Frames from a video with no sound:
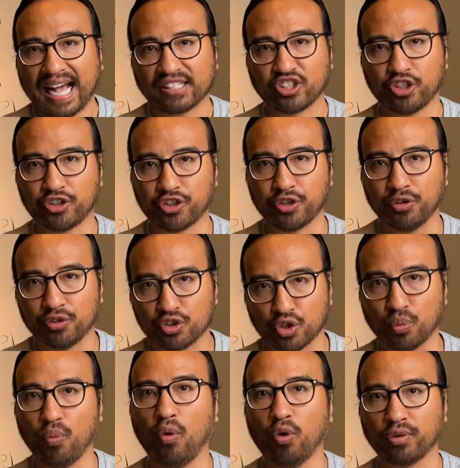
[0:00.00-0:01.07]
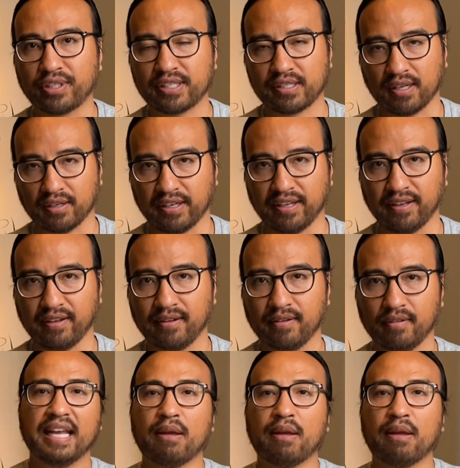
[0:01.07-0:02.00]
attitude towards studying.